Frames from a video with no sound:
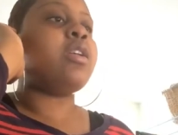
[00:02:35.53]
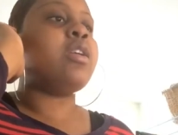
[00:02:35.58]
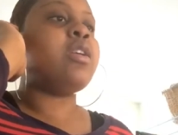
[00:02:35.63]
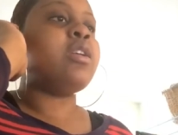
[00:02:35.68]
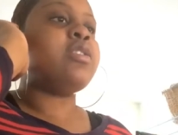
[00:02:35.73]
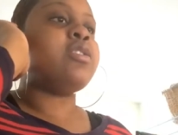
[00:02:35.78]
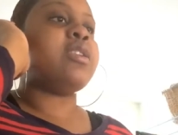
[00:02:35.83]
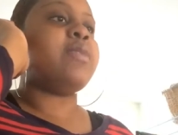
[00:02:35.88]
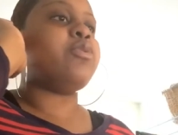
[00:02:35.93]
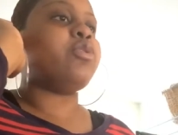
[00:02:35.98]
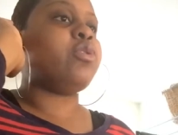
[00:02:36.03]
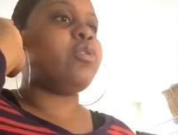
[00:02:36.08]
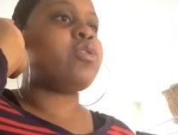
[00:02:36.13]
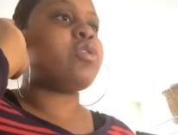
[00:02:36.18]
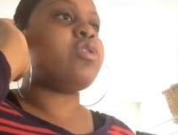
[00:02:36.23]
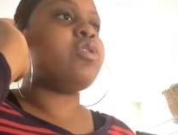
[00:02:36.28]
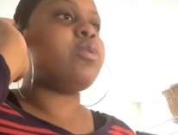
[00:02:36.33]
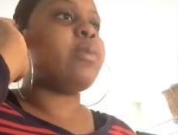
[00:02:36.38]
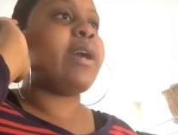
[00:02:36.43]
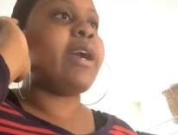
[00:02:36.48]
So I'm doing
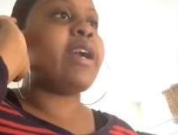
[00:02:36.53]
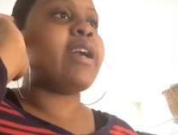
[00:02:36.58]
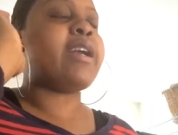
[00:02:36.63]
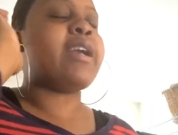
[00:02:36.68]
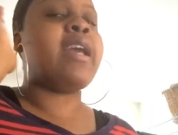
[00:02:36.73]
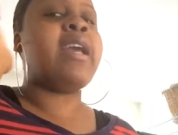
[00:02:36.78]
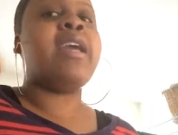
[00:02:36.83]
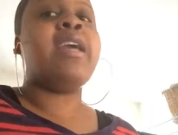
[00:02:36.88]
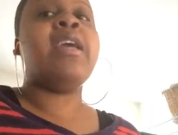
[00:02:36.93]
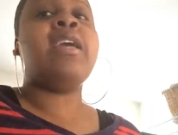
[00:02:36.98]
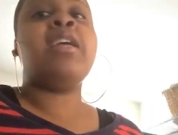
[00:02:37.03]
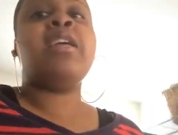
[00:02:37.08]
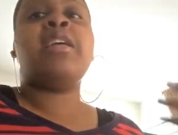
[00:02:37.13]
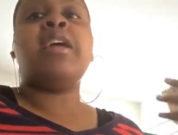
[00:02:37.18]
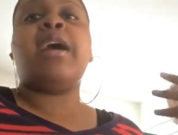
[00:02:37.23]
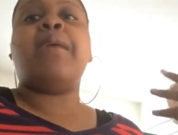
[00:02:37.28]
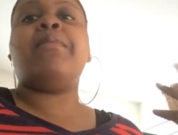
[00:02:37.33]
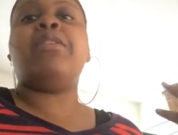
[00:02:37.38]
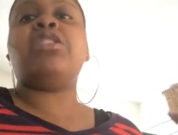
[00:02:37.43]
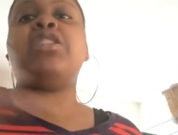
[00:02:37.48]
schoolwork.
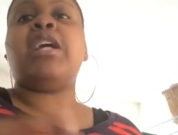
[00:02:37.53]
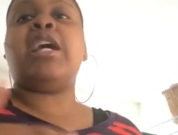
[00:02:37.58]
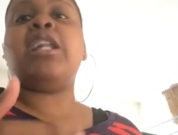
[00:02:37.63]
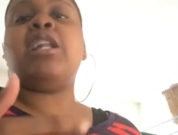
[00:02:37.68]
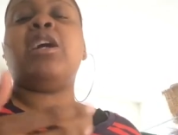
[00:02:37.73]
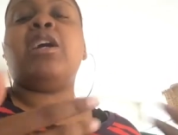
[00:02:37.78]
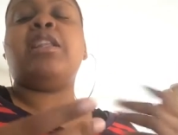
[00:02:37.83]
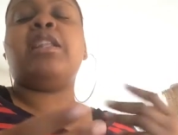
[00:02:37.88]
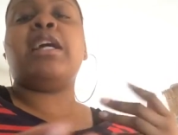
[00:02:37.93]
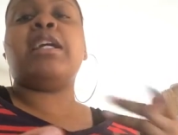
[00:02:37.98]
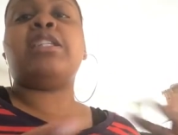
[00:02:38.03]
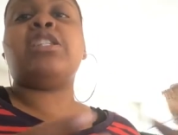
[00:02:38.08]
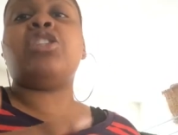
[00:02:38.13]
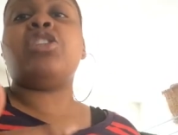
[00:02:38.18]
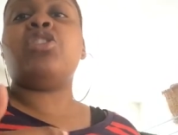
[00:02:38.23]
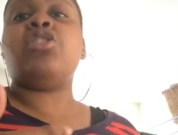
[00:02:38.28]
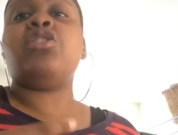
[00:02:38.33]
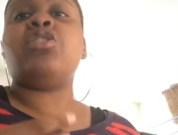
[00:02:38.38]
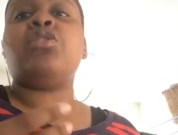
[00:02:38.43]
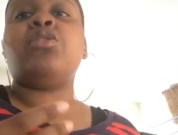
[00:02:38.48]
I'm in China. Like
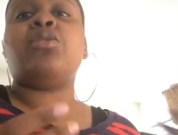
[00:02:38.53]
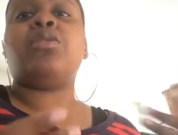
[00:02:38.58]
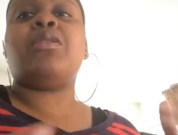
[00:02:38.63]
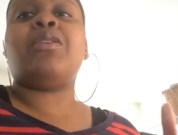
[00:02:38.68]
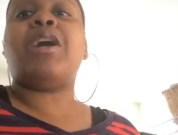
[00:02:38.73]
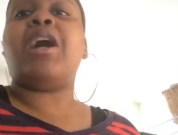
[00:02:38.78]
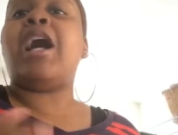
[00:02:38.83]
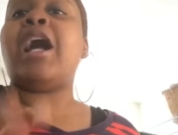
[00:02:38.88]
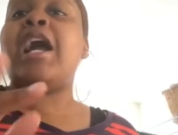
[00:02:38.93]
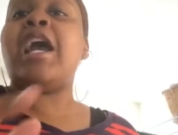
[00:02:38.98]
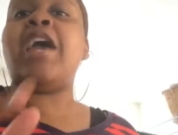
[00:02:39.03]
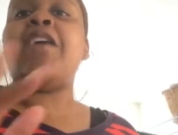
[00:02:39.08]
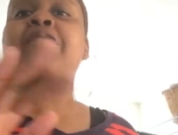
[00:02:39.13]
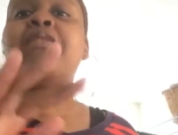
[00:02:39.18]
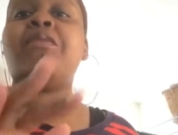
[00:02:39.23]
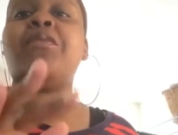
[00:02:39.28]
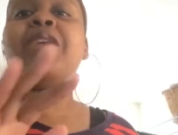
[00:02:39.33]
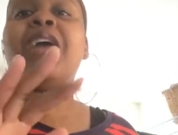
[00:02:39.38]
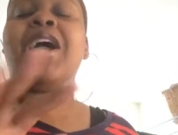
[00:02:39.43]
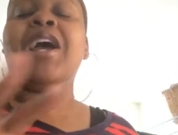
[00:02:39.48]
still I
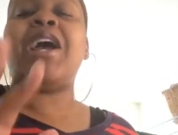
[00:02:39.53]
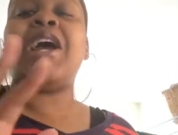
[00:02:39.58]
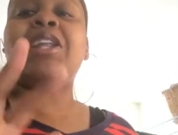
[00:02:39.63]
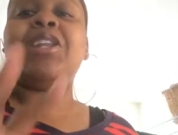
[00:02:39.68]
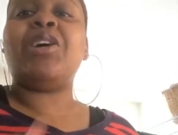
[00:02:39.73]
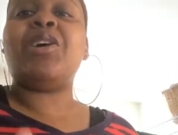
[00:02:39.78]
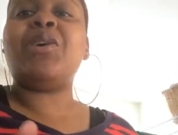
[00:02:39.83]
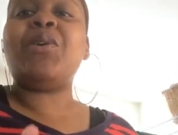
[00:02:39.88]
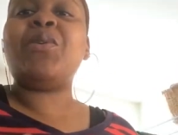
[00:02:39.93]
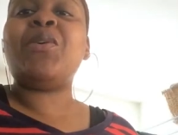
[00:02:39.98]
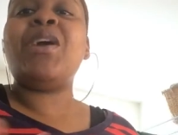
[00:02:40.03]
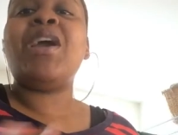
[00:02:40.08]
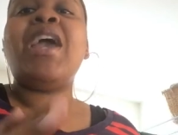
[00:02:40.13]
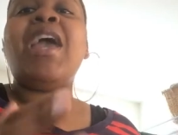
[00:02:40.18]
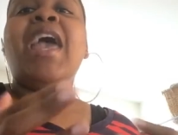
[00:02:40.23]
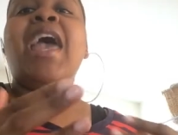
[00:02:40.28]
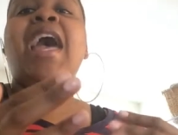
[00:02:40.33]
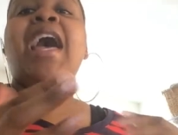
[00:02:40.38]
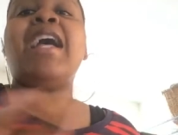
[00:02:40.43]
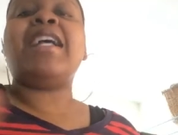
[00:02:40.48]
haven't I, I know
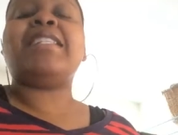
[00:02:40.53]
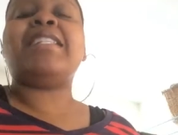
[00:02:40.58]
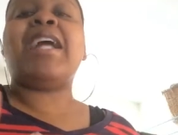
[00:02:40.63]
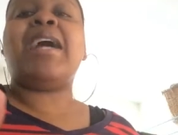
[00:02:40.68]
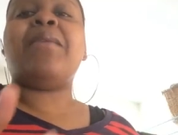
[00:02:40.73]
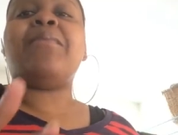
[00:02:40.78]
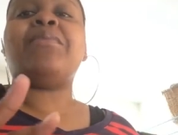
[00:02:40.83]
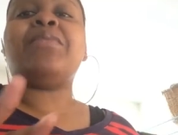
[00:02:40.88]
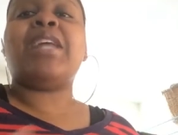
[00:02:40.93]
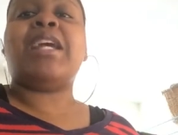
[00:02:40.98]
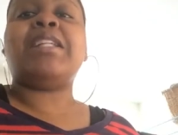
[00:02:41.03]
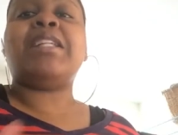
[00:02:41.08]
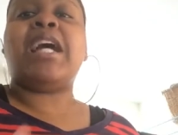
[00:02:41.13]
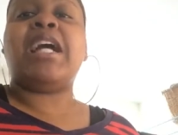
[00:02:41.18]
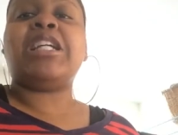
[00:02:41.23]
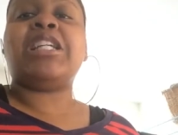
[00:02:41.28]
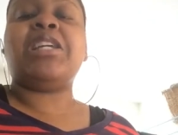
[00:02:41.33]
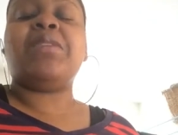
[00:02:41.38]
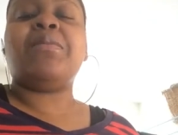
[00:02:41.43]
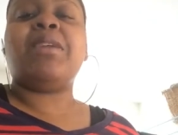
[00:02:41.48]
I stopped like
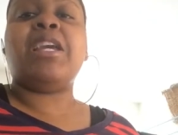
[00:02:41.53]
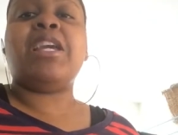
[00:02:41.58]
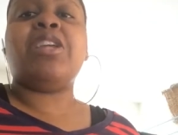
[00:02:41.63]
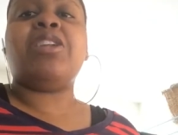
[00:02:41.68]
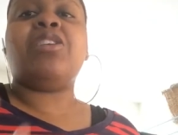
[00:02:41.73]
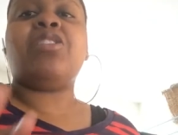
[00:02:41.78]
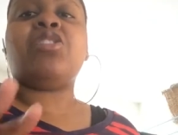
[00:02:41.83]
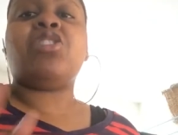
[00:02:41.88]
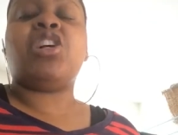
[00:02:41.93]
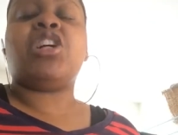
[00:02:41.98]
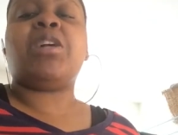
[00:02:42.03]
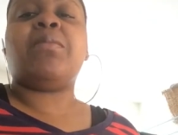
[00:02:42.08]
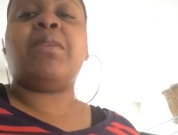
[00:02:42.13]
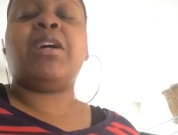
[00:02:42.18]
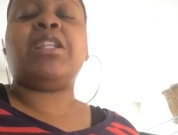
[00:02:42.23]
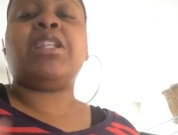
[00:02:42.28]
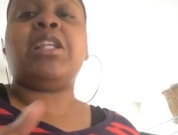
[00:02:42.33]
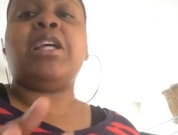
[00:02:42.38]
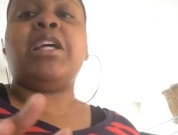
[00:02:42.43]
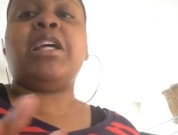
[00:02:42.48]
documenting or talk
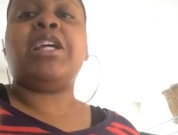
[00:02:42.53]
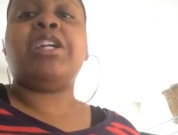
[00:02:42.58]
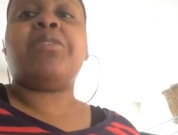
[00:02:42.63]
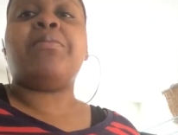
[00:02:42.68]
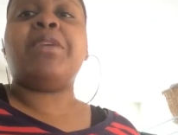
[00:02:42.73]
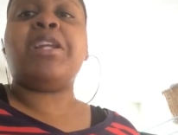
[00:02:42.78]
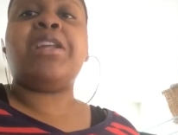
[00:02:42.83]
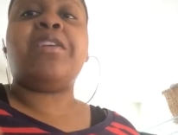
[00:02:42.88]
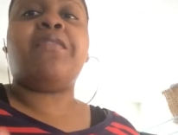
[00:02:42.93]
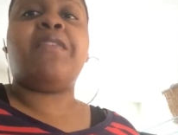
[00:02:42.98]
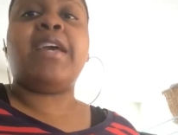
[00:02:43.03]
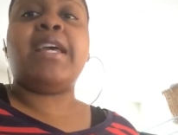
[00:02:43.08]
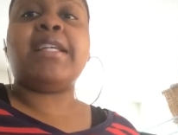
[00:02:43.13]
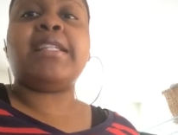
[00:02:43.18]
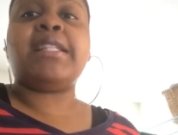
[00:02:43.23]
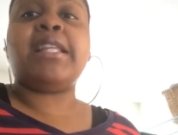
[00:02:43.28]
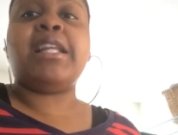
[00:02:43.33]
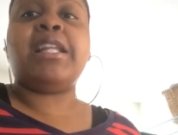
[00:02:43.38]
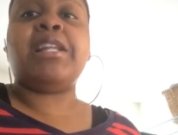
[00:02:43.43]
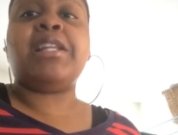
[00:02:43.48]
about the intermittent
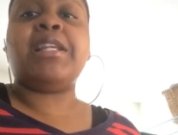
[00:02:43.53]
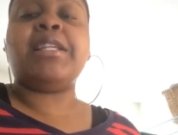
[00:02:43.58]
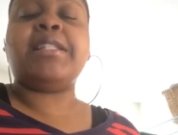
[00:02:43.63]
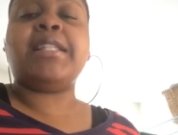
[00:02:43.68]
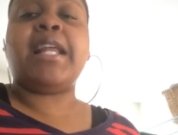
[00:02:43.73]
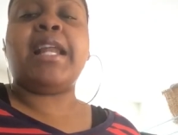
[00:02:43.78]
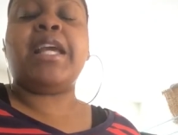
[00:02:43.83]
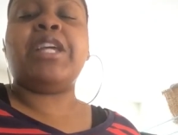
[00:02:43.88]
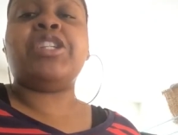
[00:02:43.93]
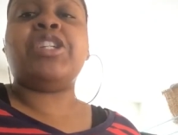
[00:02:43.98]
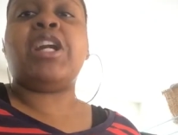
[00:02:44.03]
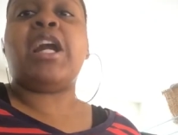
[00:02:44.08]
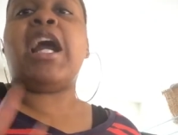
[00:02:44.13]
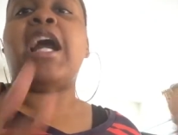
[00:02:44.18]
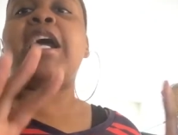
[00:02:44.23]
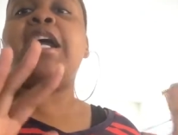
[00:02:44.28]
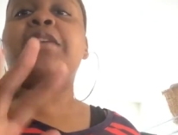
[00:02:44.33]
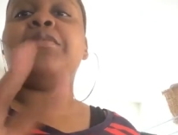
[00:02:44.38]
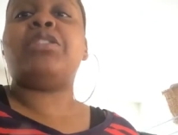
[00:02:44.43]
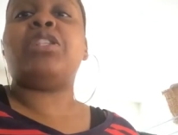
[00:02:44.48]
fasting and things that nature.
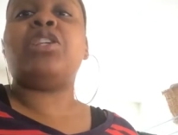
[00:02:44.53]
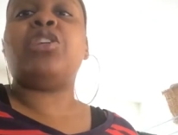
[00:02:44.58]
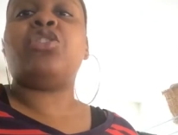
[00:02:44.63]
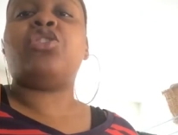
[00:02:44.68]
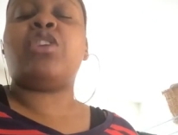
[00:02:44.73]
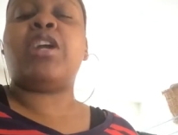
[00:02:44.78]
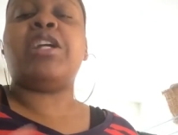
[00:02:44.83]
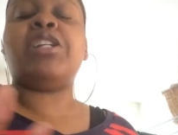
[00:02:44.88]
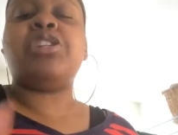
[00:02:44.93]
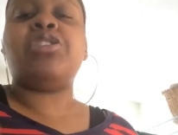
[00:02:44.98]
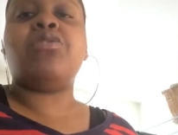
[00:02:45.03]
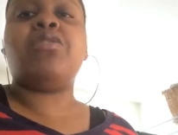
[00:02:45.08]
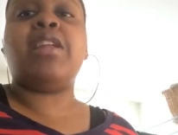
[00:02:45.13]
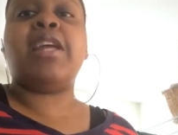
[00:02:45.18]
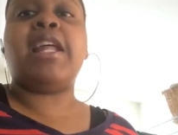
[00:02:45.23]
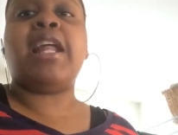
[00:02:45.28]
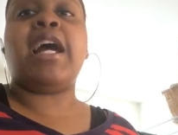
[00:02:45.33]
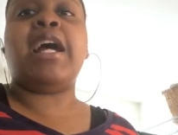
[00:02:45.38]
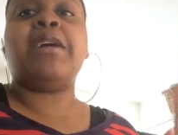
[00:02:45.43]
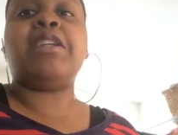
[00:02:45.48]
I am still trying to do
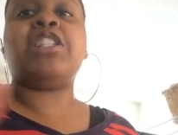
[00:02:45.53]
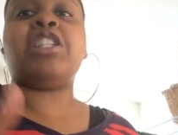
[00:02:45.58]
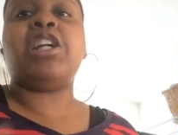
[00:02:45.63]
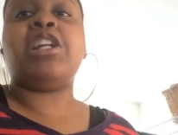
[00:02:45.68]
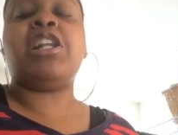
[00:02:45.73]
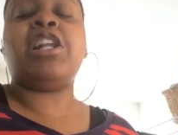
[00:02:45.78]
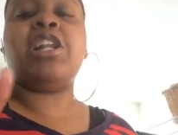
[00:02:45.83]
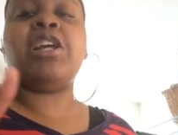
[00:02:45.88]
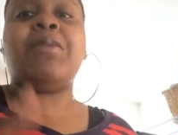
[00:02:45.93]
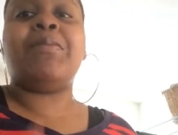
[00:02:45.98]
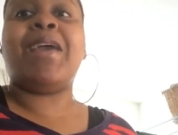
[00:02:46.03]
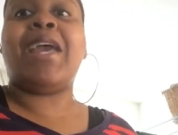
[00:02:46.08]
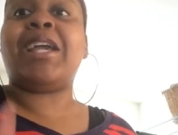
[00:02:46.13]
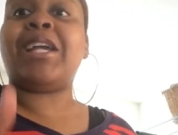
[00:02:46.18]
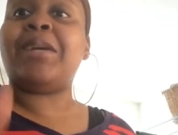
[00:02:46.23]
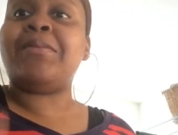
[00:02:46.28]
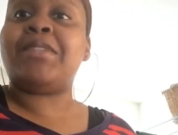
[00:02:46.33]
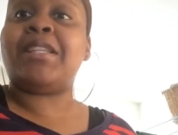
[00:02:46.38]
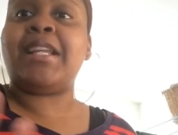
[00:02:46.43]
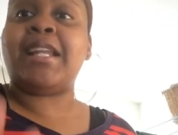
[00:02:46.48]
that. I started it back
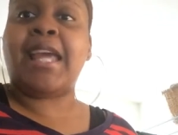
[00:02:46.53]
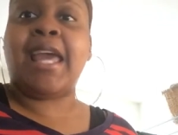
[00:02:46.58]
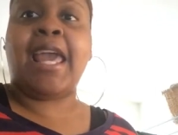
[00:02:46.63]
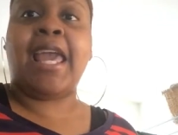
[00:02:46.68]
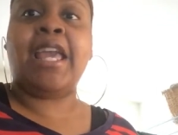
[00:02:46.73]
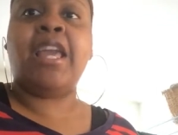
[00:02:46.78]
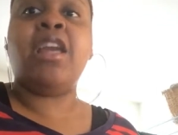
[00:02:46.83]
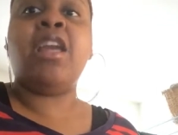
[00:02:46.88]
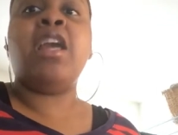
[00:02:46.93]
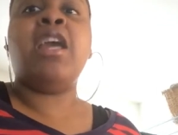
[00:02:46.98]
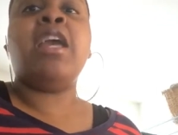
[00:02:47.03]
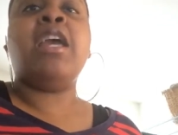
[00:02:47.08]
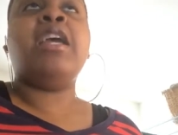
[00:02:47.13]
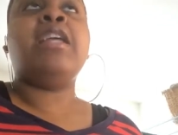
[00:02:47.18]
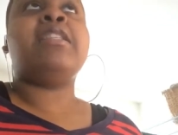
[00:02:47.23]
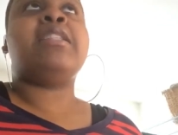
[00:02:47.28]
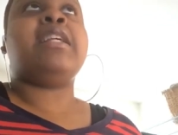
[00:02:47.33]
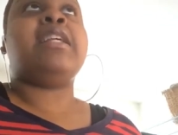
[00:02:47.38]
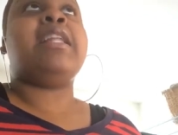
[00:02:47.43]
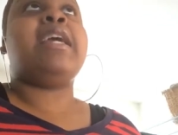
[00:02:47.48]
up today.
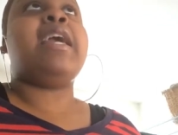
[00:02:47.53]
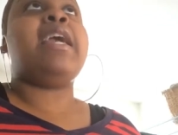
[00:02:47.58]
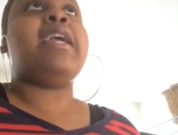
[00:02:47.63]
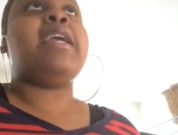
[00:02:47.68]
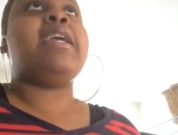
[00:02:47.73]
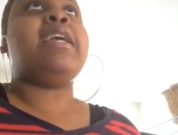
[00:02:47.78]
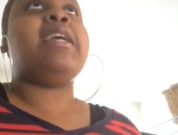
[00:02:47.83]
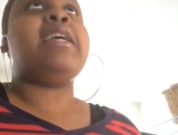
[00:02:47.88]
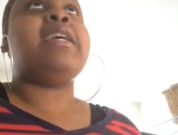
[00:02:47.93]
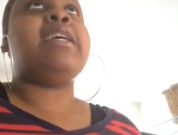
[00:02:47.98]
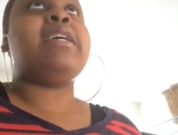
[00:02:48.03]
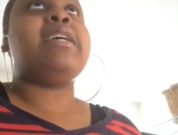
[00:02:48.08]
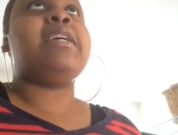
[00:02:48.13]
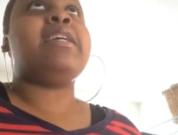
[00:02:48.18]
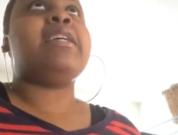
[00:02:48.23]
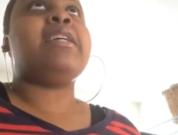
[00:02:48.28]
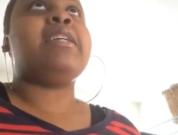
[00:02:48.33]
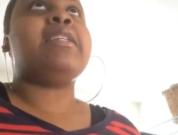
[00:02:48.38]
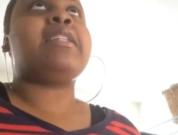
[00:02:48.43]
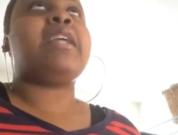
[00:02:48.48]
Today
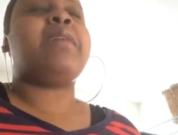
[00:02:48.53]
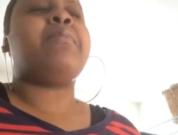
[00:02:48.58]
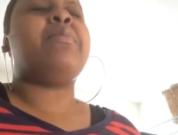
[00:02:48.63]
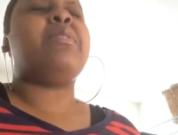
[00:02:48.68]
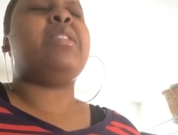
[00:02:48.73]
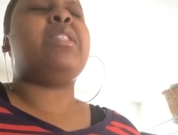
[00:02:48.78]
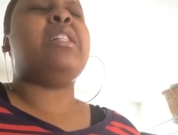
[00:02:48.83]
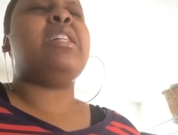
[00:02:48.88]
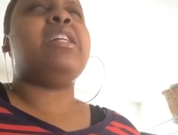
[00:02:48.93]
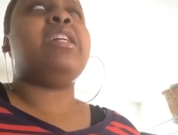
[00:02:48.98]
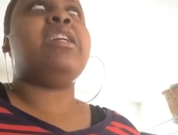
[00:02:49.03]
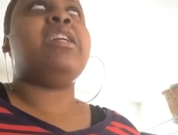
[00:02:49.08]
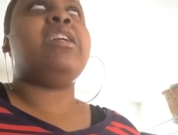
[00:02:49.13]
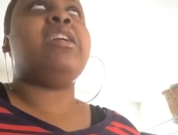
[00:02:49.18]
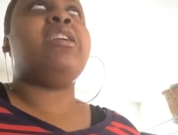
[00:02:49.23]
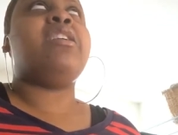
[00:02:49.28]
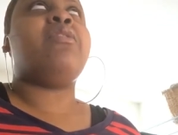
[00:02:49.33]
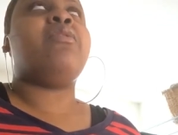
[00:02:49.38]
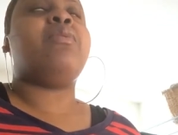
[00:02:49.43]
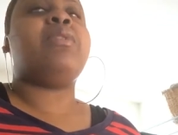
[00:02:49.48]
is I
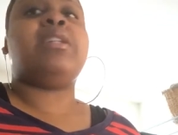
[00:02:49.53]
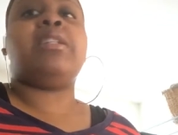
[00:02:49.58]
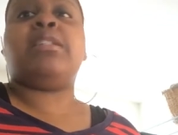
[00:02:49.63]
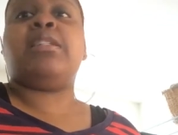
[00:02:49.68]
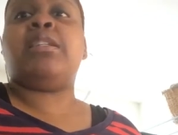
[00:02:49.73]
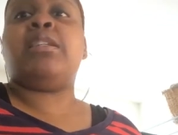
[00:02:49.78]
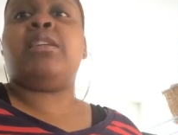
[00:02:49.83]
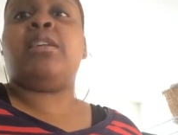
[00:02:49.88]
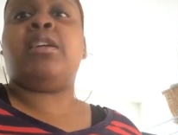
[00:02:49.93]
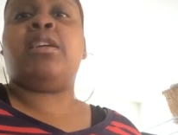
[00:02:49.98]
believe what is it?